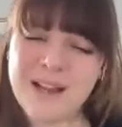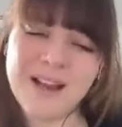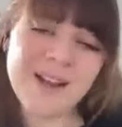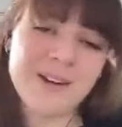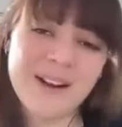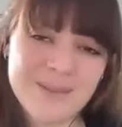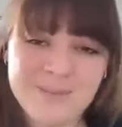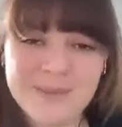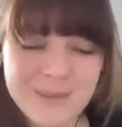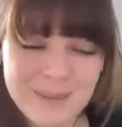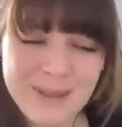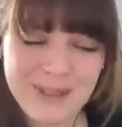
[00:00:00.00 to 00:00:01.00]
I don't have
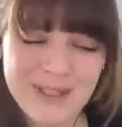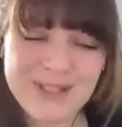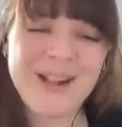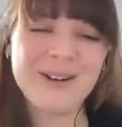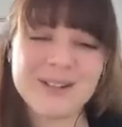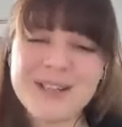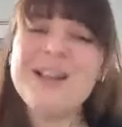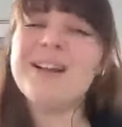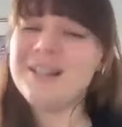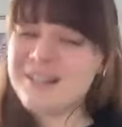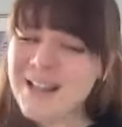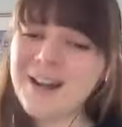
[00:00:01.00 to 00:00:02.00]
$1 billion. A
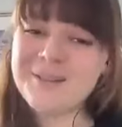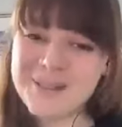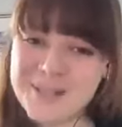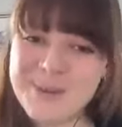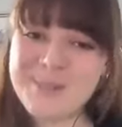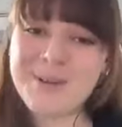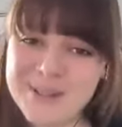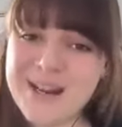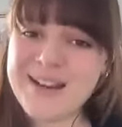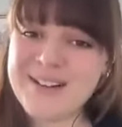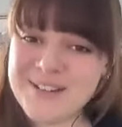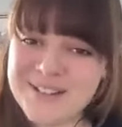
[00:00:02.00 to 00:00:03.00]
lot of rich people are
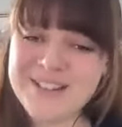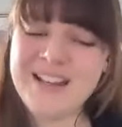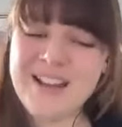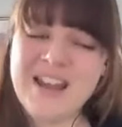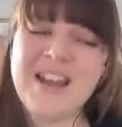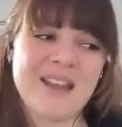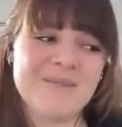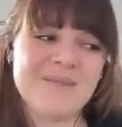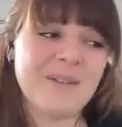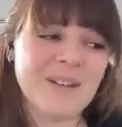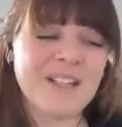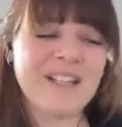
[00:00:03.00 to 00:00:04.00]
tired. And
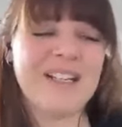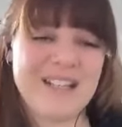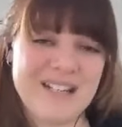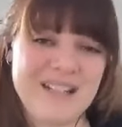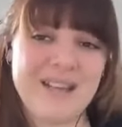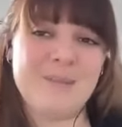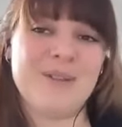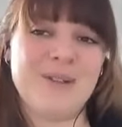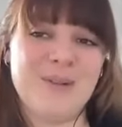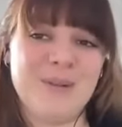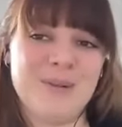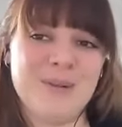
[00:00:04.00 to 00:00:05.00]
we really need them
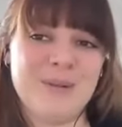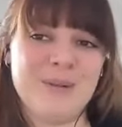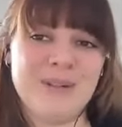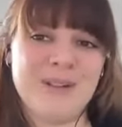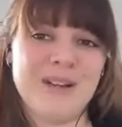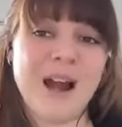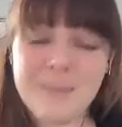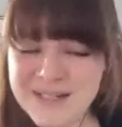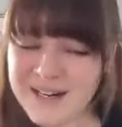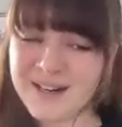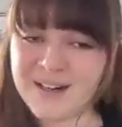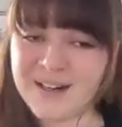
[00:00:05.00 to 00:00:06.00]
to not be
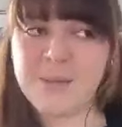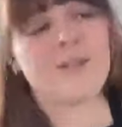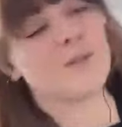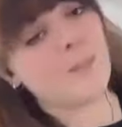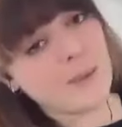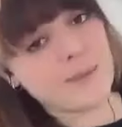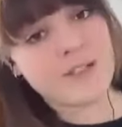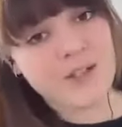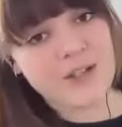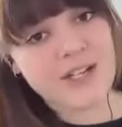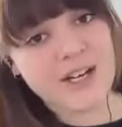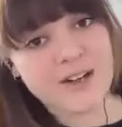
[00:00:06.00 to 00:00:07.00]
tired, because Republicans
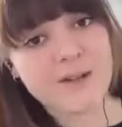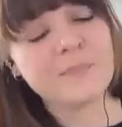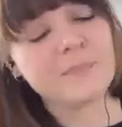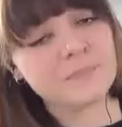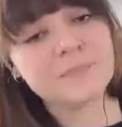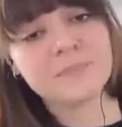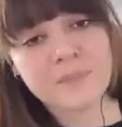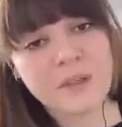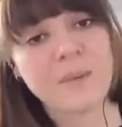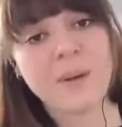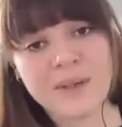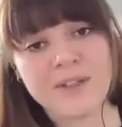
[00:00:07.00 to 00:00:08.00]
aren't tired.
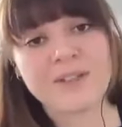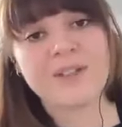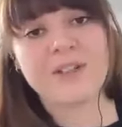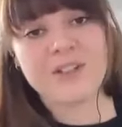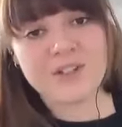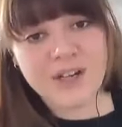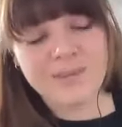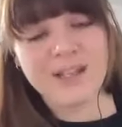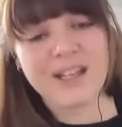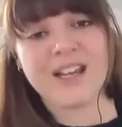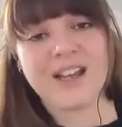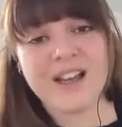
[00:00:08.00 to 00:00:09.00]
Republicans are
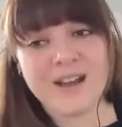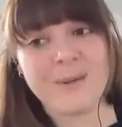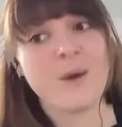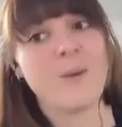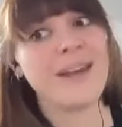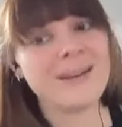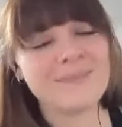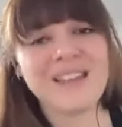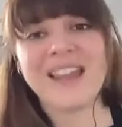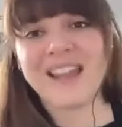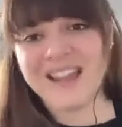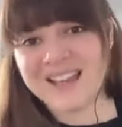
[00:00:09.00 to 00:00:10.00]
extremely awake
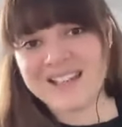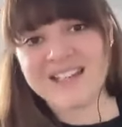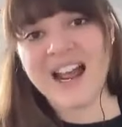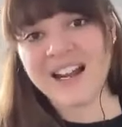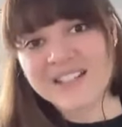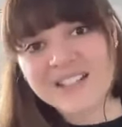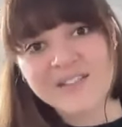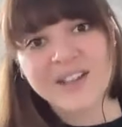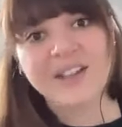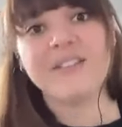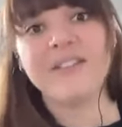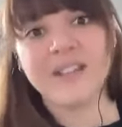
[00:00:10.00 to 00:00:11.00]
and active
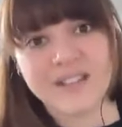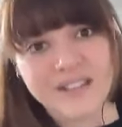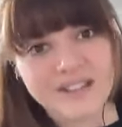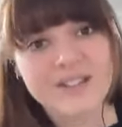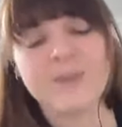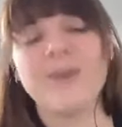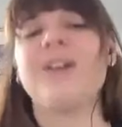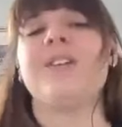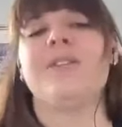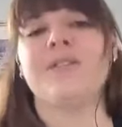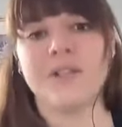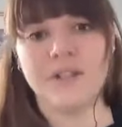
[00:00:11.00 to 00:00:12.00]
and funding this work
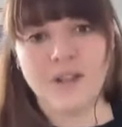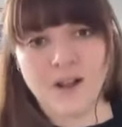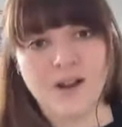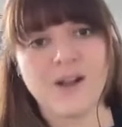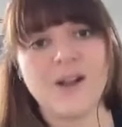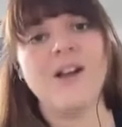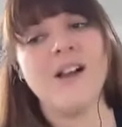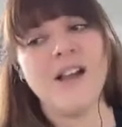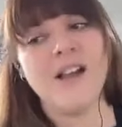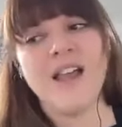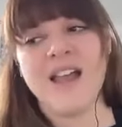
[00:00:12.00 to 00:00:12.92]
for the long haul.